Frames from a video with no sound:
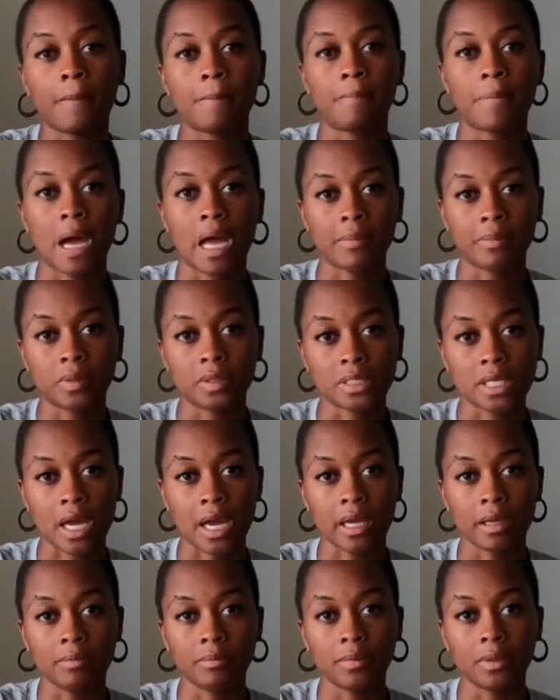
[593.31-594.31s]
Bible
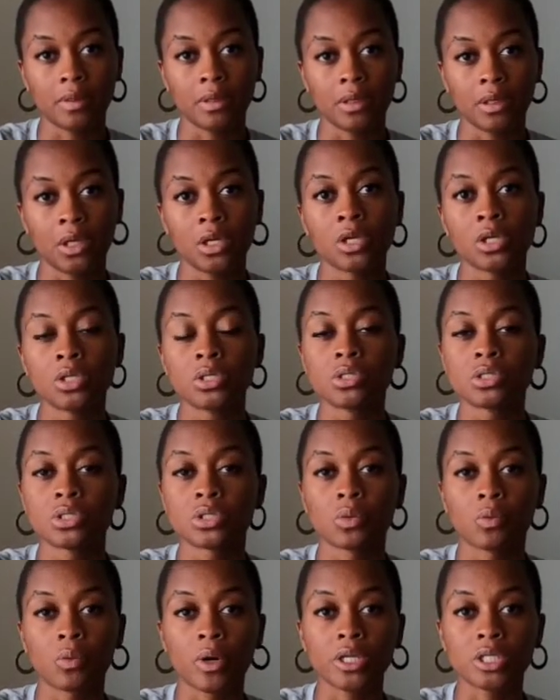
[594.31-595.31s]
time.
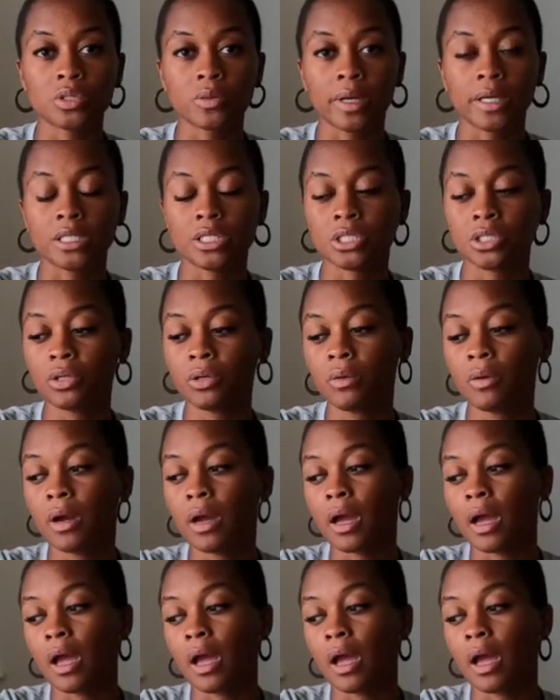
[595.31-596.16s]
So what do?